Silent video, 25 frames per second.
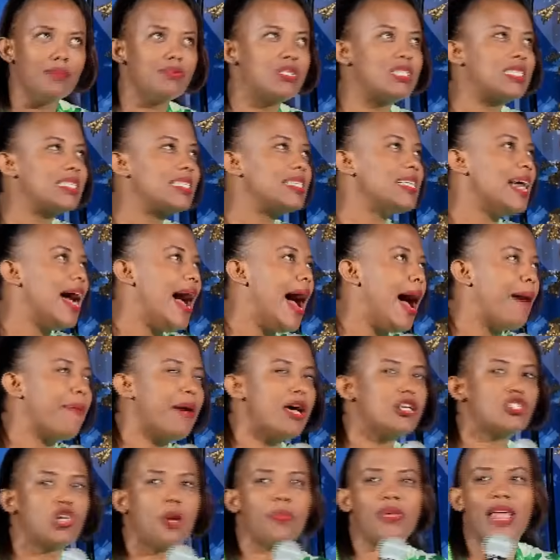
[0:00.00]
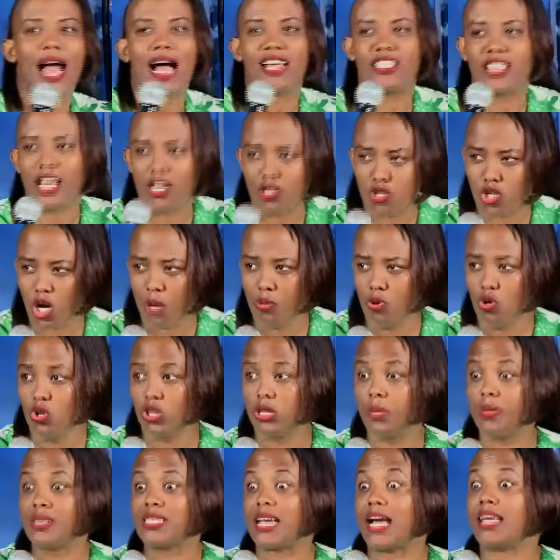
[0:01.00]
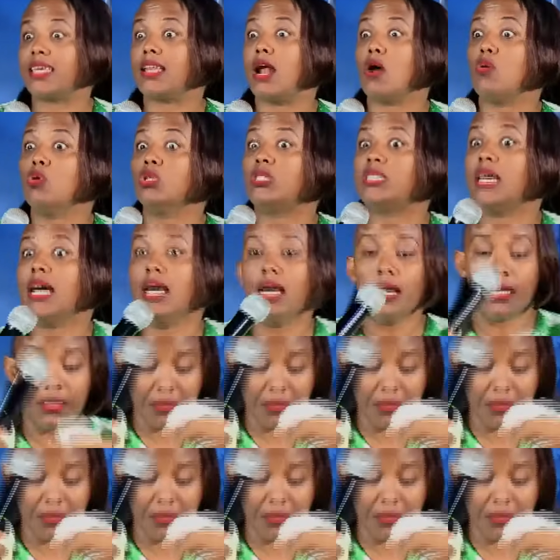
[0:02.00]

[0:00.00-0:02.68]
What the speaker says: byabejo byagejo bundi bizagira gute?